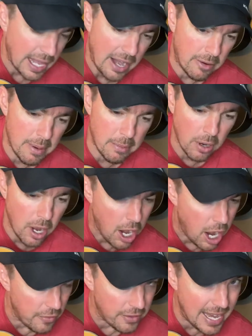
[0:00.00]
remember,
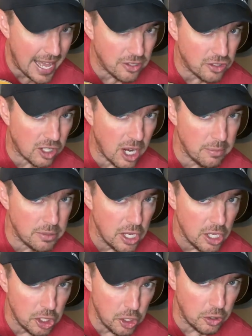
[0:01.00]
on the down strums,
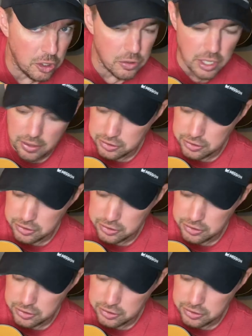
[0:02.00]
you can use all